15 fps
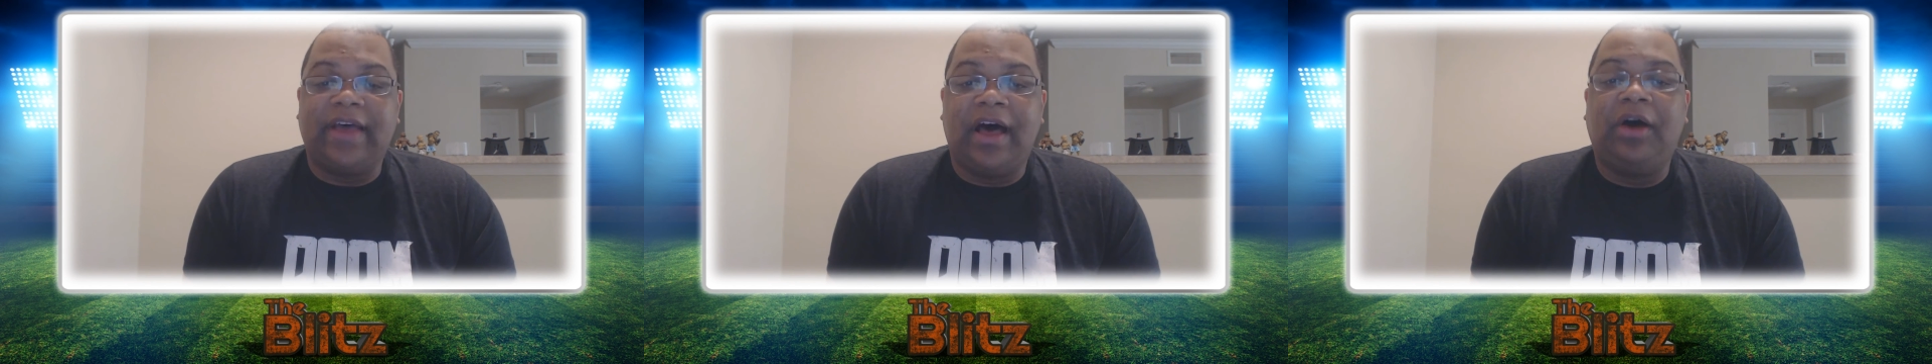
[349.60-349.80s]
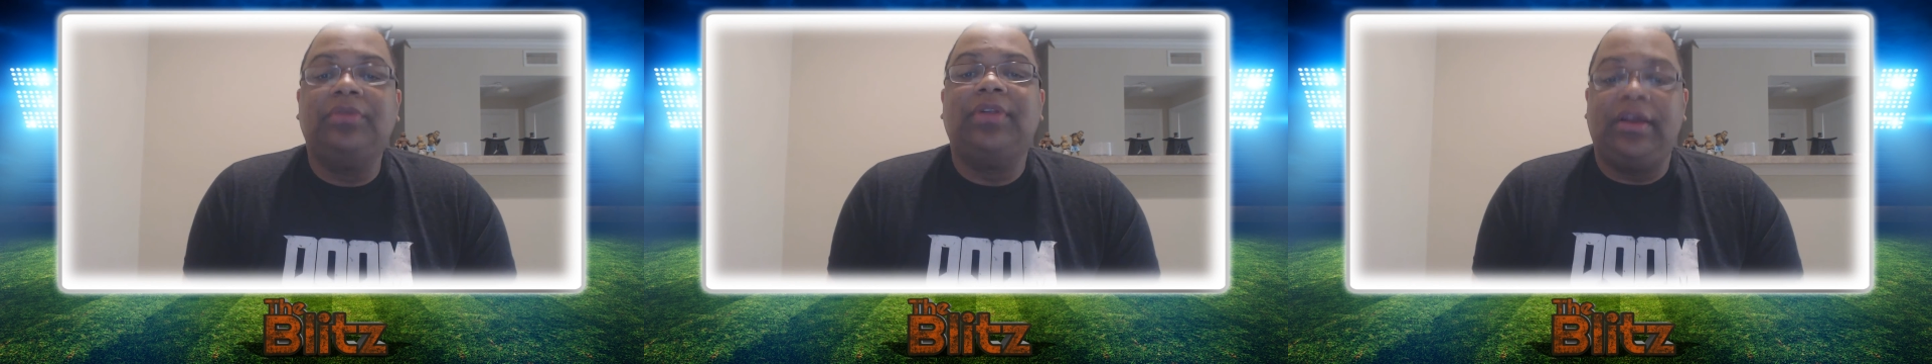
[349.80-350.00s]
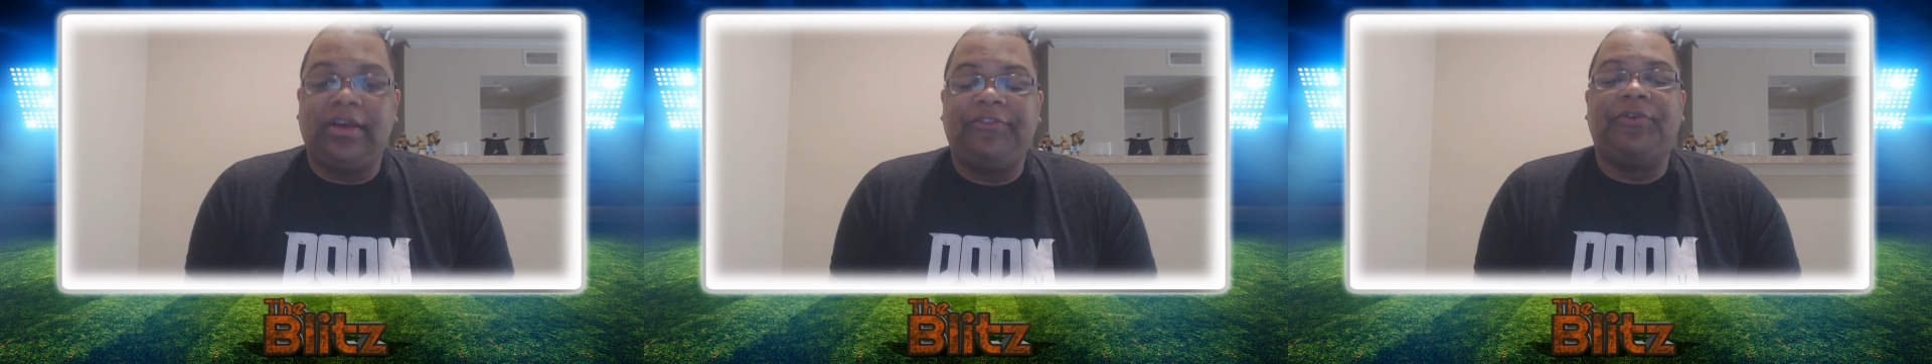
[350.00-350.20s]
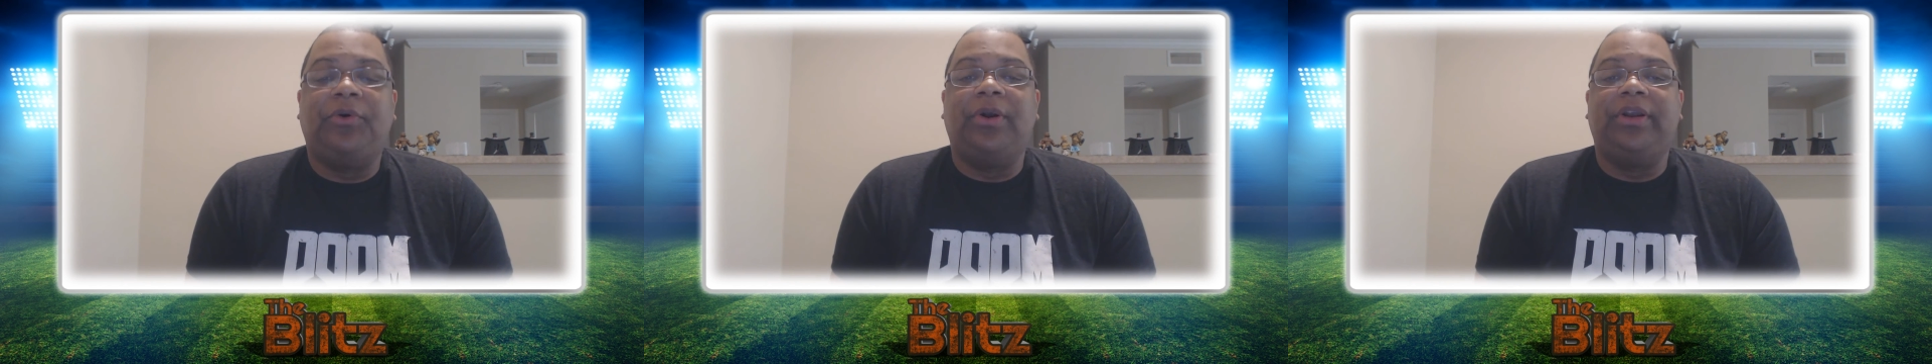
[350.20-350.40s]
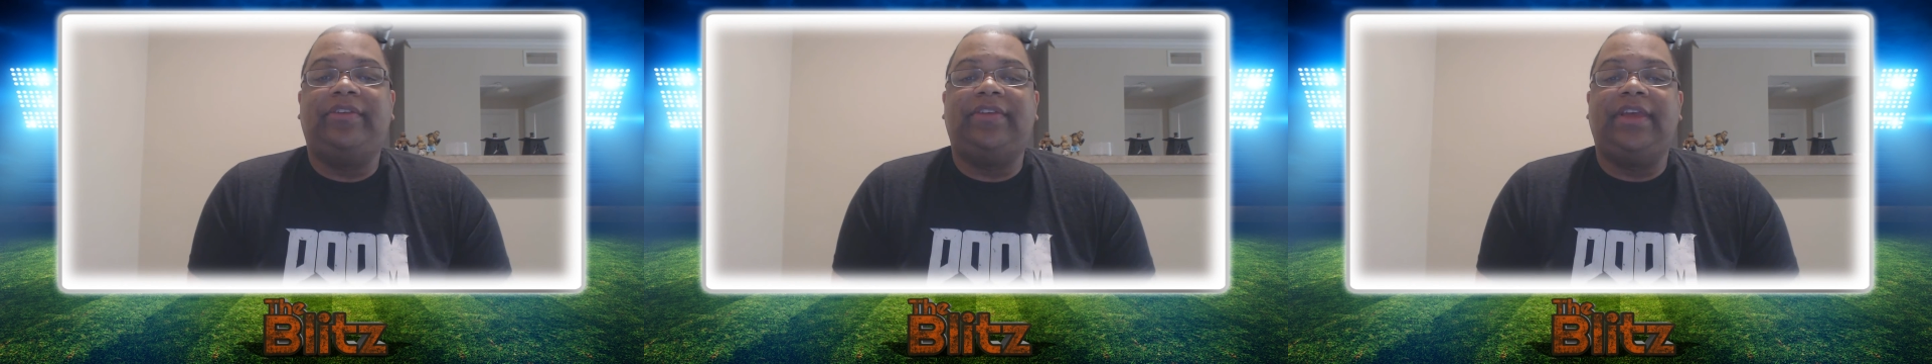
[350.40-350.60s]
So, looking
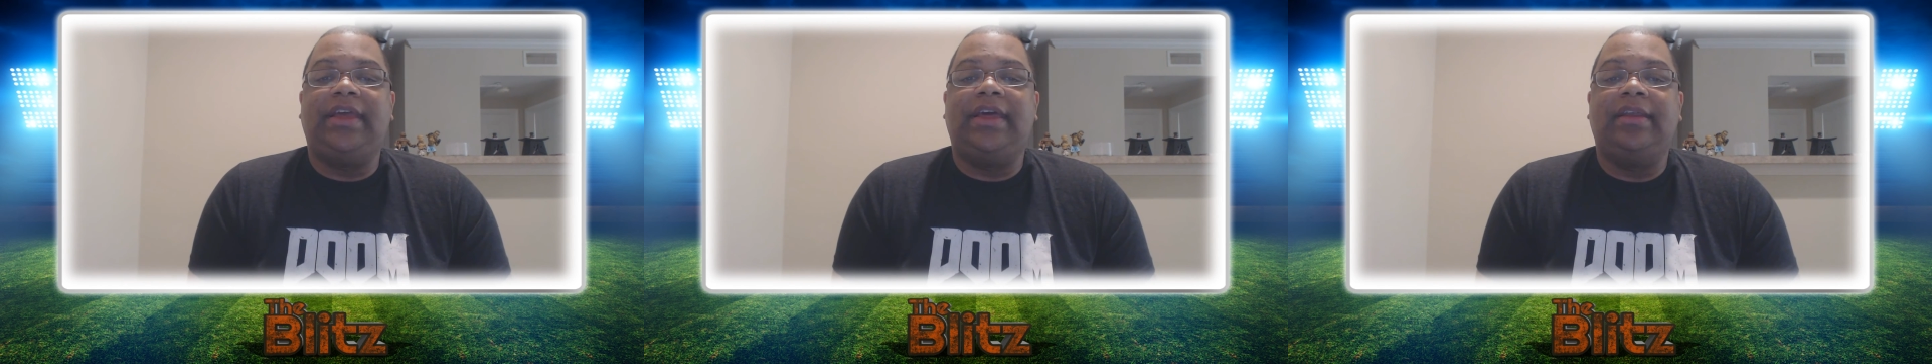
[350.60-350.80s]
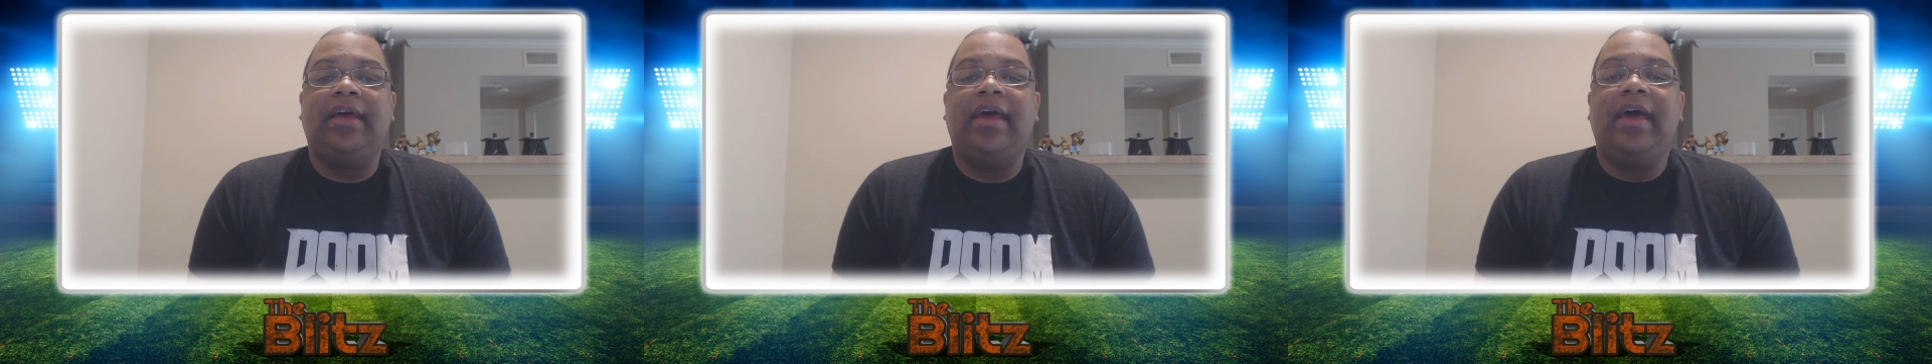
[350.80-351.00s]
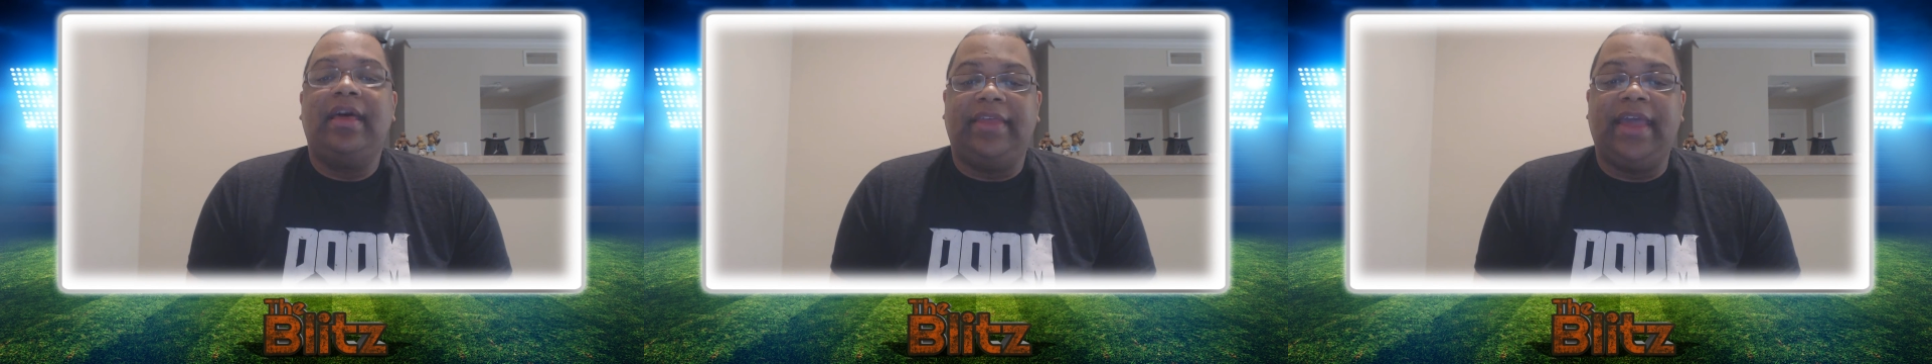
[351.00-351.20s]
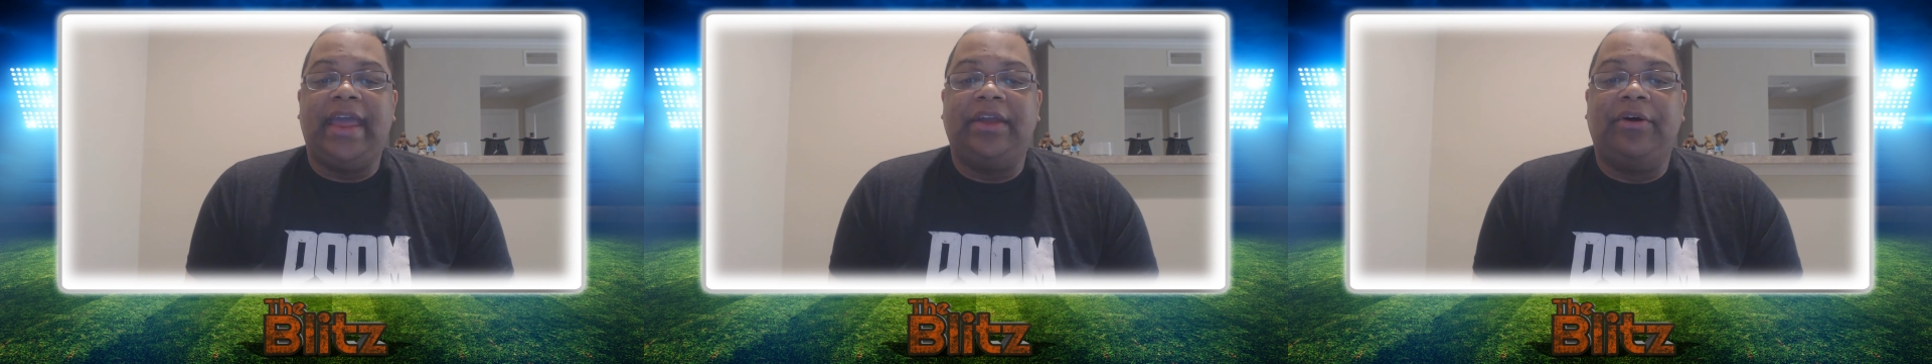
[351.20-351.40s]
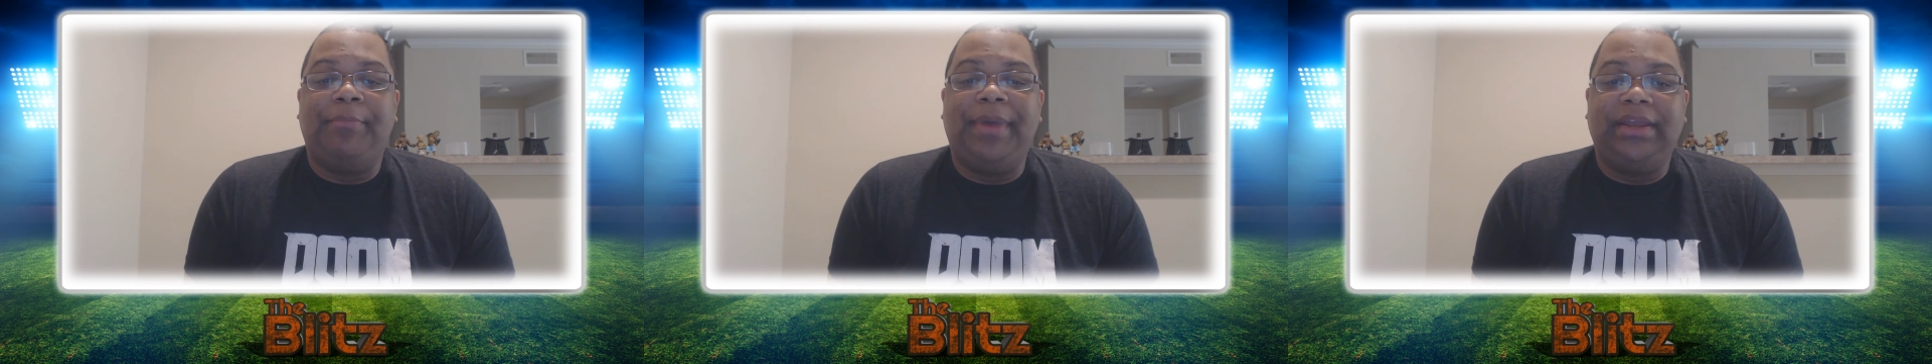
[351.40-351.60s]
forward to seeing
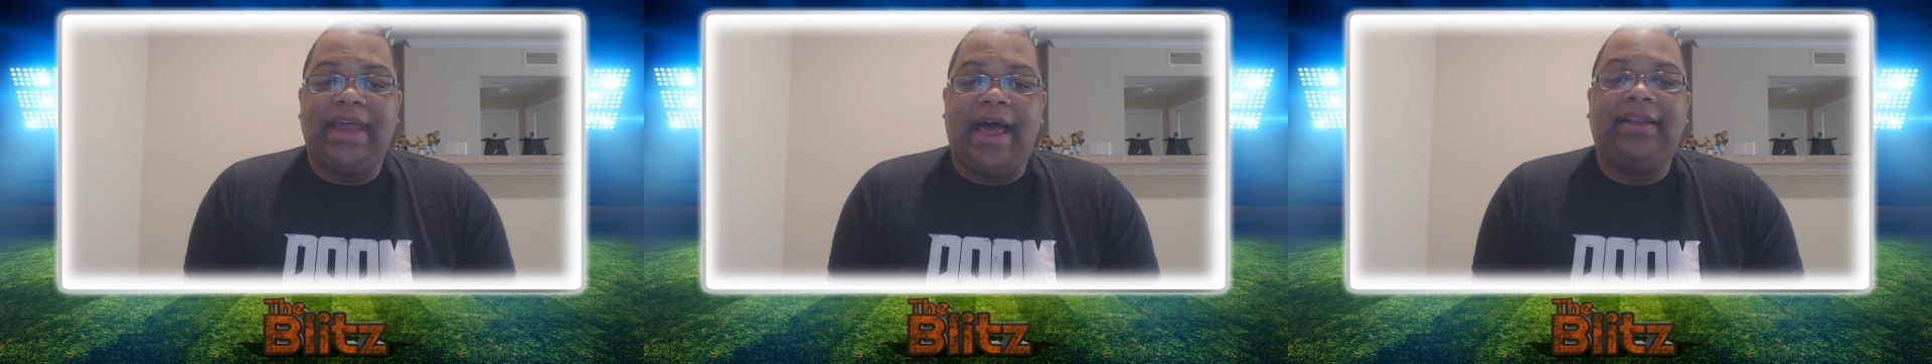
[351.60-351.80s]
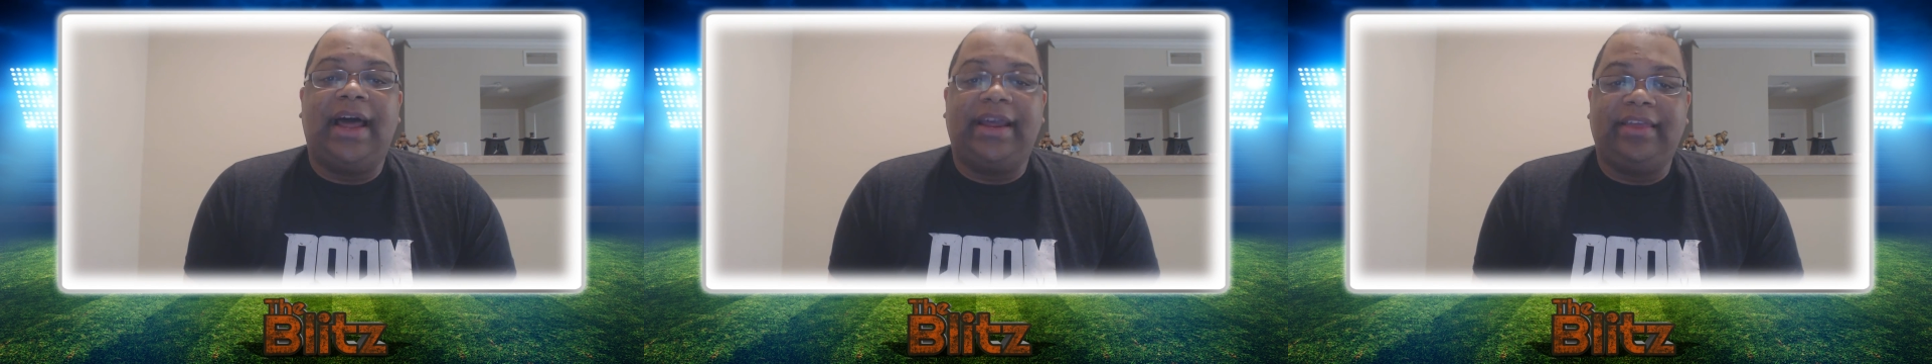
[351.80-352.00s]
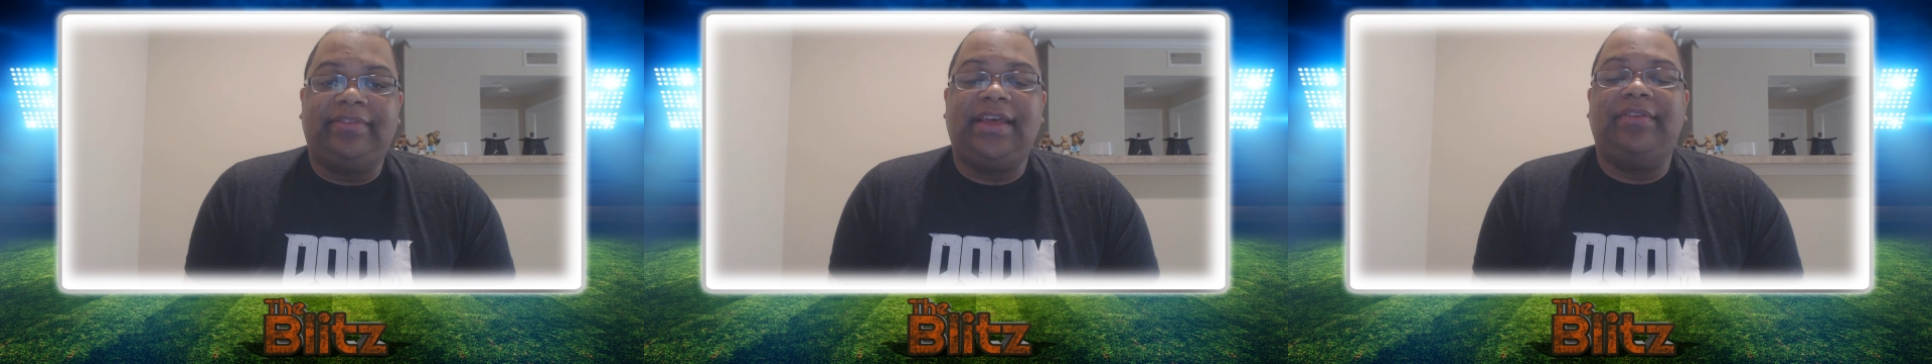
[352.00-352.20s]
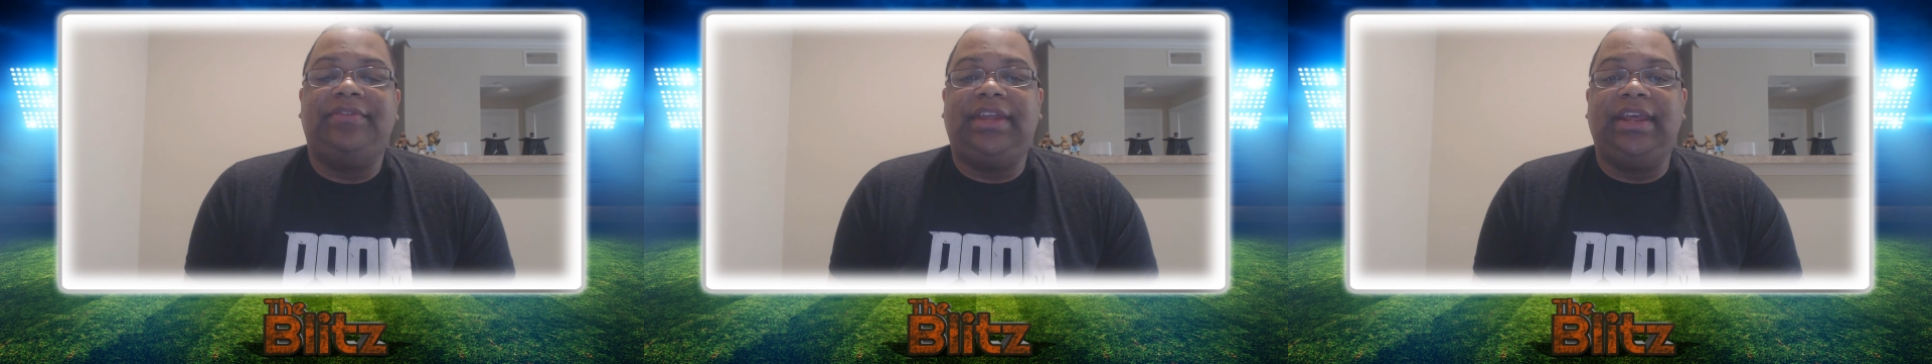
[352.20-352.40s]
the annual beatdown, like I said,